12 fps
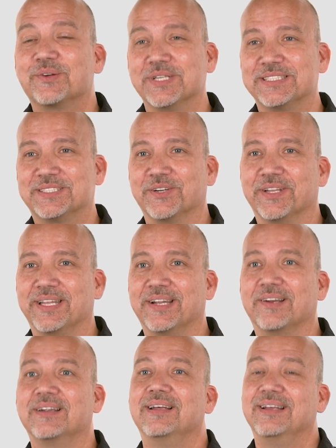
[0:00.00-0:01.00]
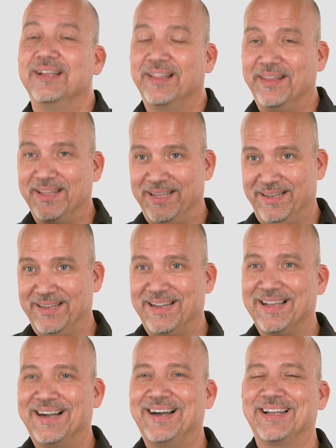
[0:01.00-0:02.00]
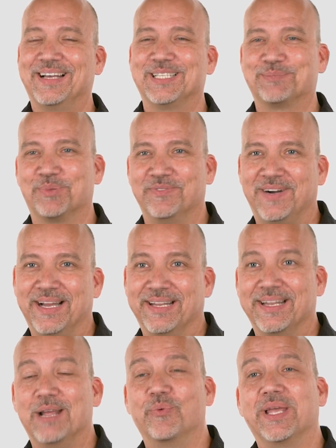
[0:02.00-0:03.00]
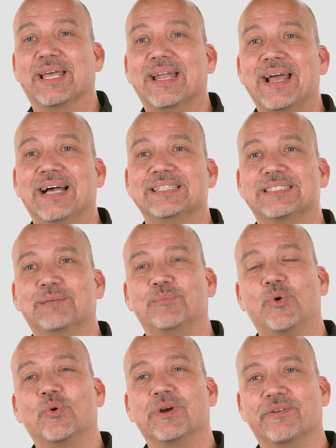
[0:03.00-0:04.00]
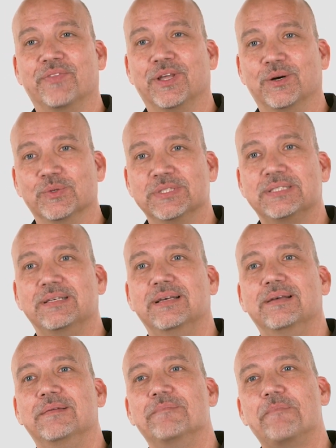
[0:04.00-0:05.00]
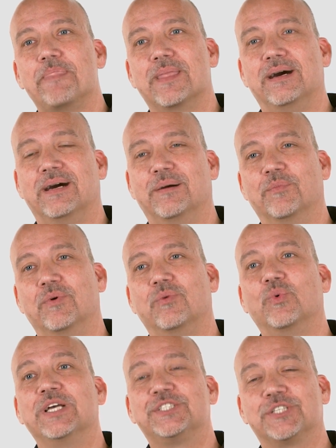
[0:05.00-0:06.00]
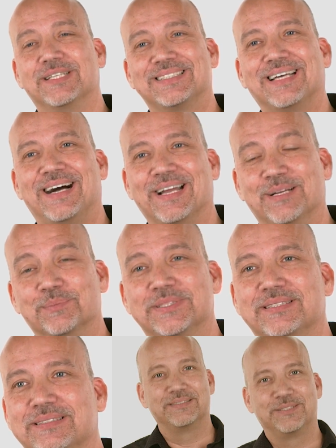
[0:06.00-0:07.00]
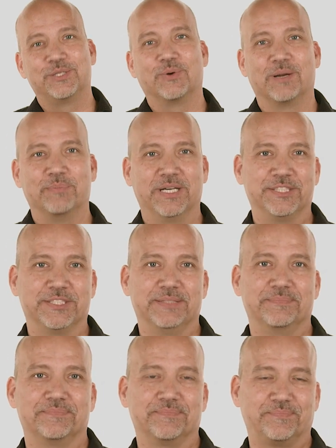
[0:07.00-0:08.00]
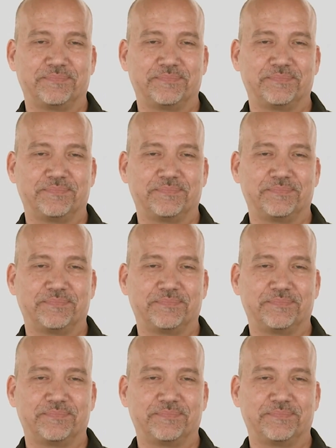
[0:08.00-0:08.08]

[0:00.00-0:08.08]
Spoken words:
increased during the year, then God has provided, and we can add some more of those wish list items to our budget.